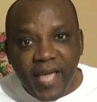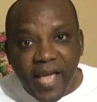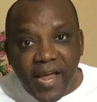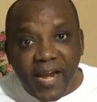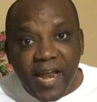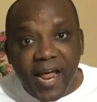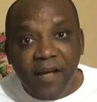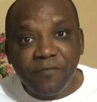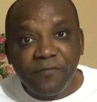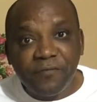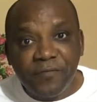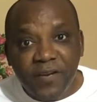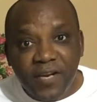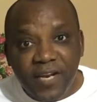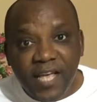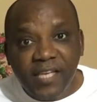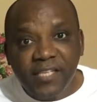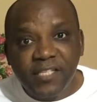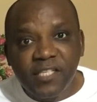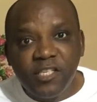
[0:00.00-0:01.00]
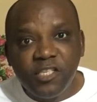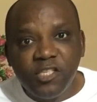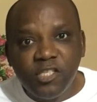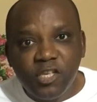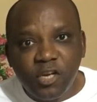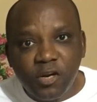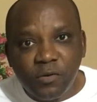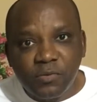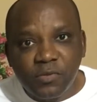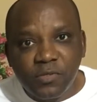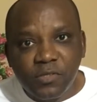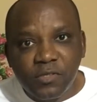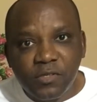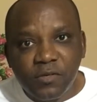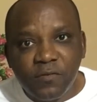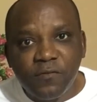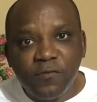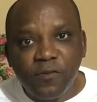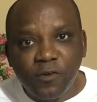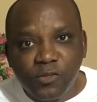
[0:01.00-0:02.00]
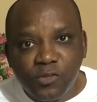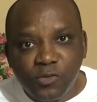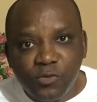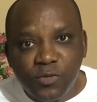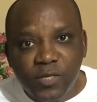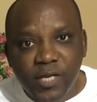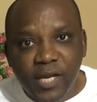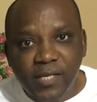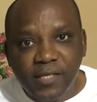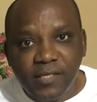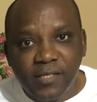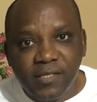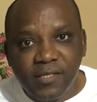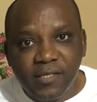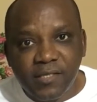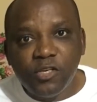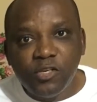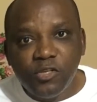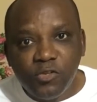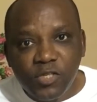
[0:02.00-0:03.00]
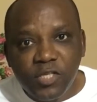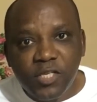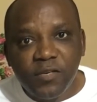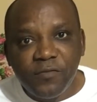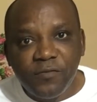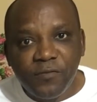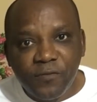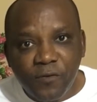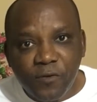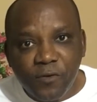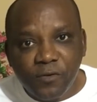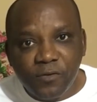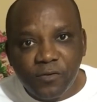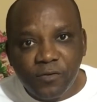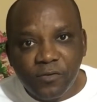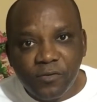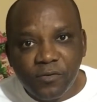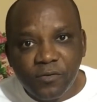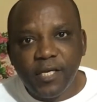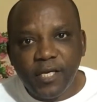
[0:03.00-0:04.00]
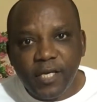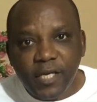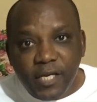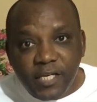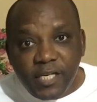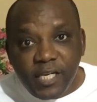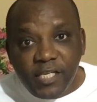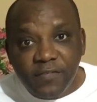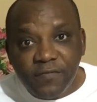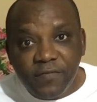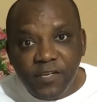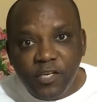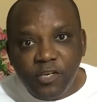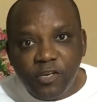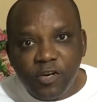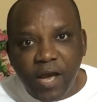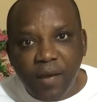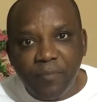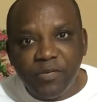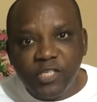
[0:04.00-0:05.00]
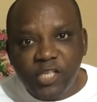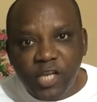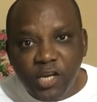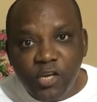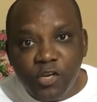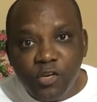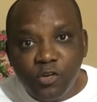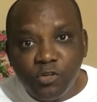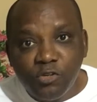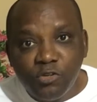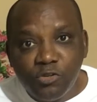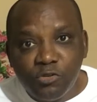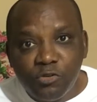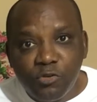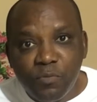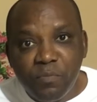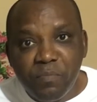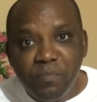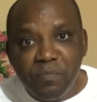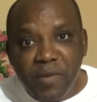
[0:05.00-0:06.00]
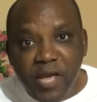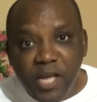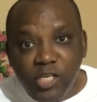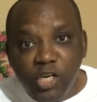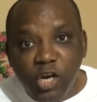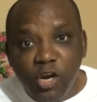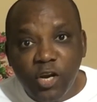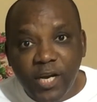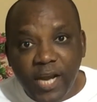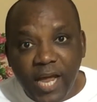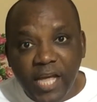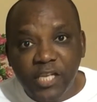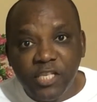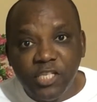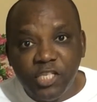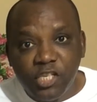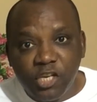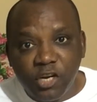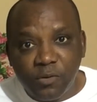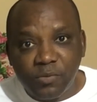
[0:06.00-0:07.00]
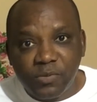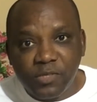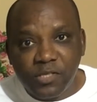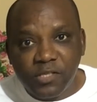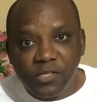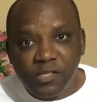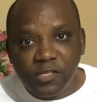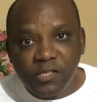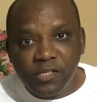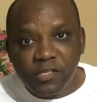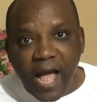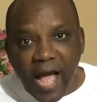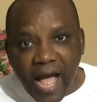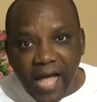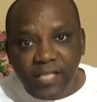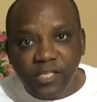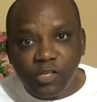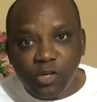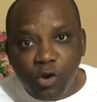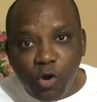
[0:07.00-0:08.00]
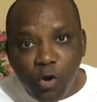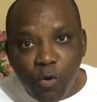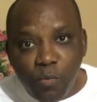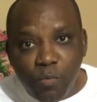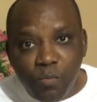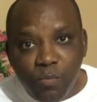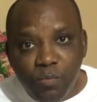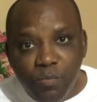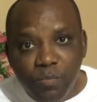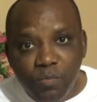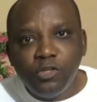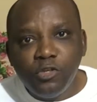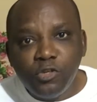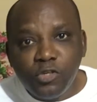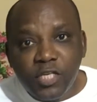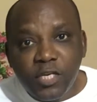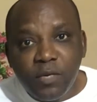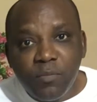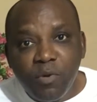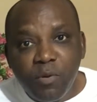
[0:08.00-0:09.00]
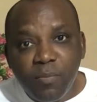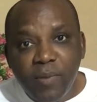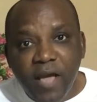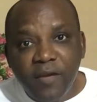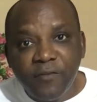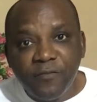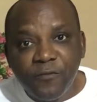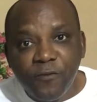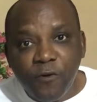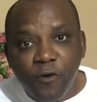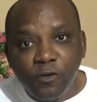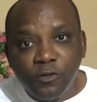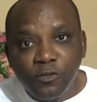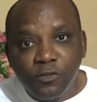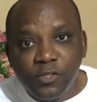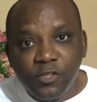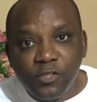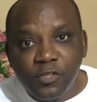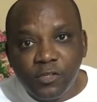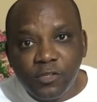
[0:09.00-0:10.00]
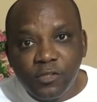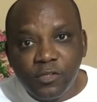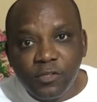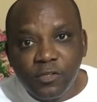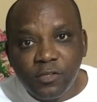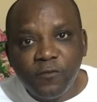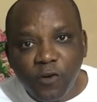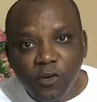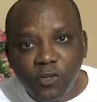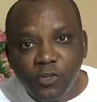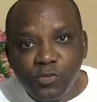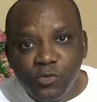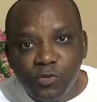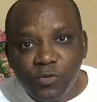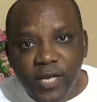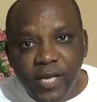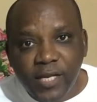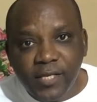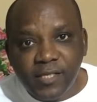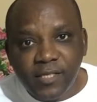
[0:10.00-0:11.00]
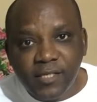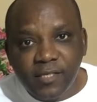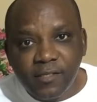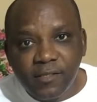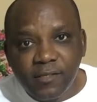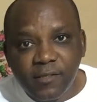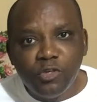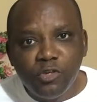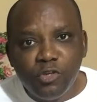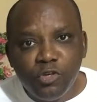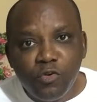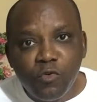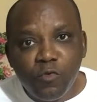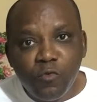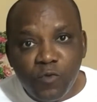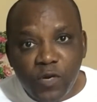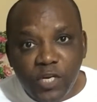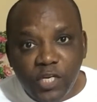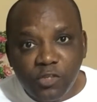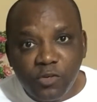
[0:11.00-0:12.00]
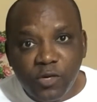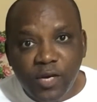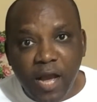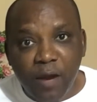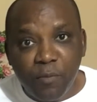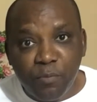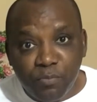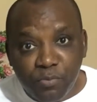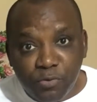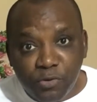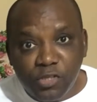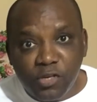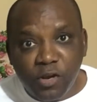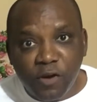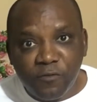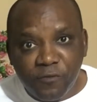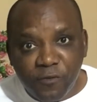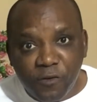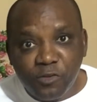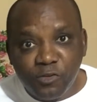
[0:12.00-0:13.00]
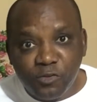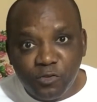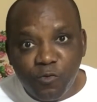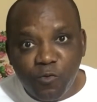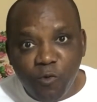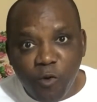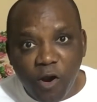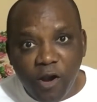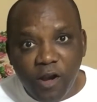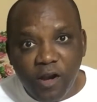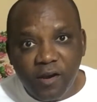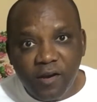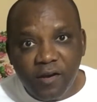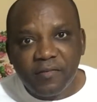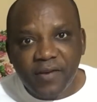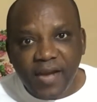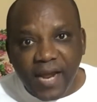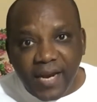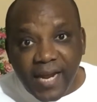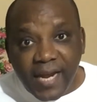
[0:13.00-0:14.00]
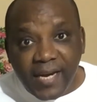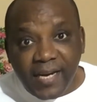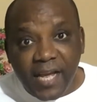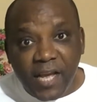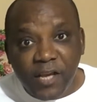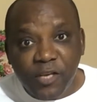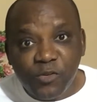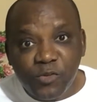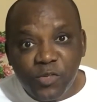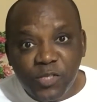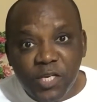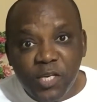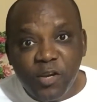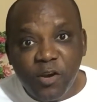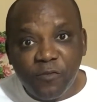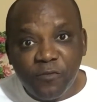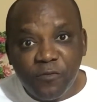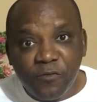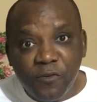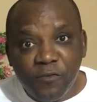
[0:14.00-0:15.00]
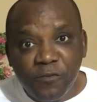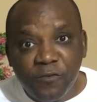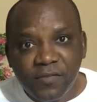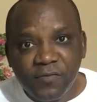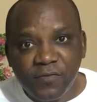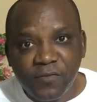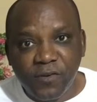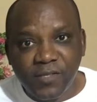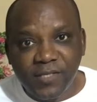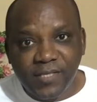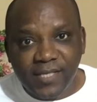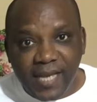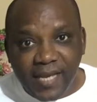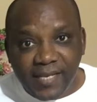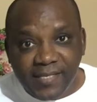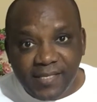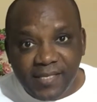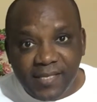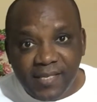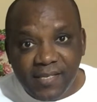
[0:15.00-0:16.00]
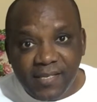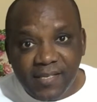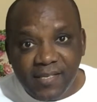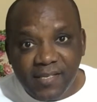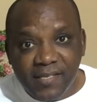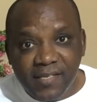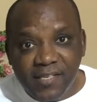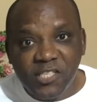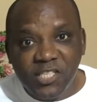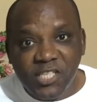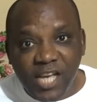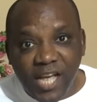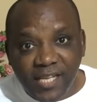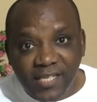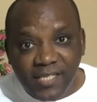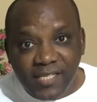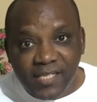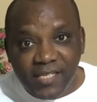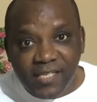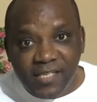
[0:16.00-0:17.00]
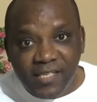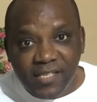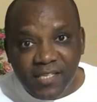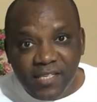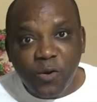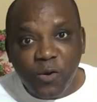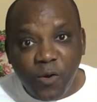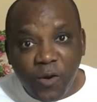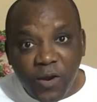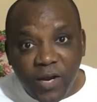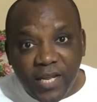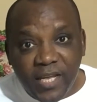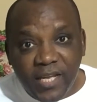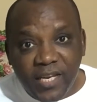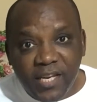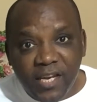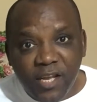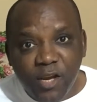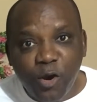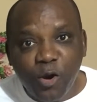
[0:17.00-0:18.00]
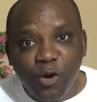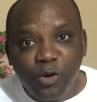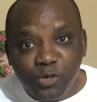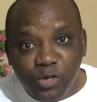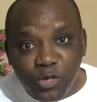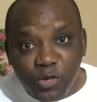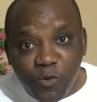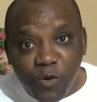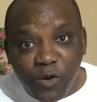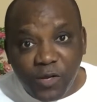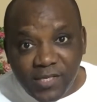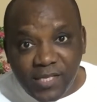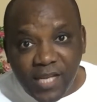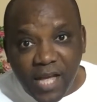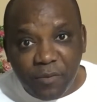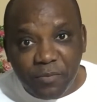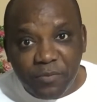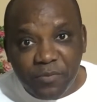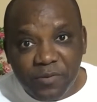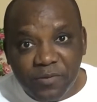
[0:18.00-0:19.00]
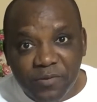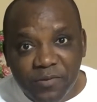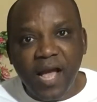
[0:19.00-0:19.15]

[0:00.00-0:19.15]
Here are freelancing jobs for students using phone. In this video, I'll be taking you through major online jobs at home using mobile phones for students. Do you wish you can put your phone to work rather than using your phone for texting, chatting, calling, or doing WhatsApp?